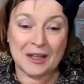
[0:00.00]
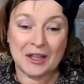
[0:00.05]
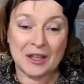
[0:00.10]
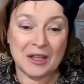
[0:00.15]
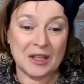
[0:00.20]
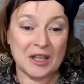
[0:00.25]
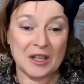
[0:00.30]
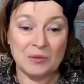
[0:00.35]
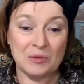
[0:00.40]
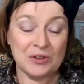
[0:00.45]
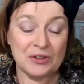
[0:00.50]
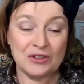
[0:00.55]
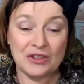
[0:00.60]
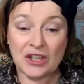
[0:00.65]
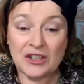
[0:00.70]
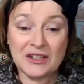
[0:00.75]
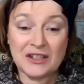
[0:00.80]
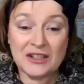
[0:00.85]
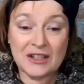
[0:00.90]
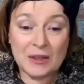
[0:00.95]
it was just,
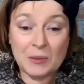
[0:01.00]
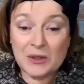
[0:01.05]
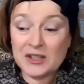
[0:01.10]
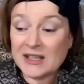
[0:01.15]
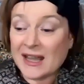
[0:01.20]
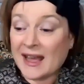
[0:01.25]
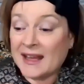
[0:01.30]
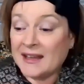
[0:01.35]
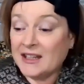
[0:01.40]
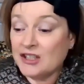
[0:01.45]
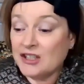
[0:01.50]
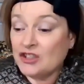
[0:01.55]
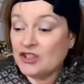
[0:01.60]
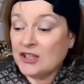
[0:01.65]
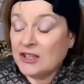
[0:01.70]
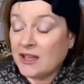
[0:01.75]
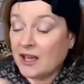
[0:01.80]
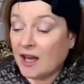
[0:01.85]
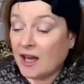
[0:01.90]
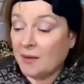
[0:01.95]
there was energy
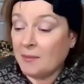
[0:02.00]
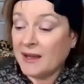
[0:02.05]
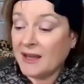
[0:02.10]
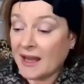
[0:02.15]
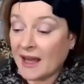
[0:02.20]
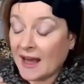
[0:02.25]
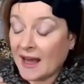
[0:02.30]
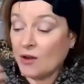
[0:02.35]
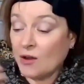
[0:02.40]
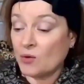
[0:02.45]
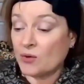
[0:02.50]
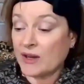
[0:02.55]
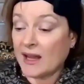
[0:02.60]
coming out,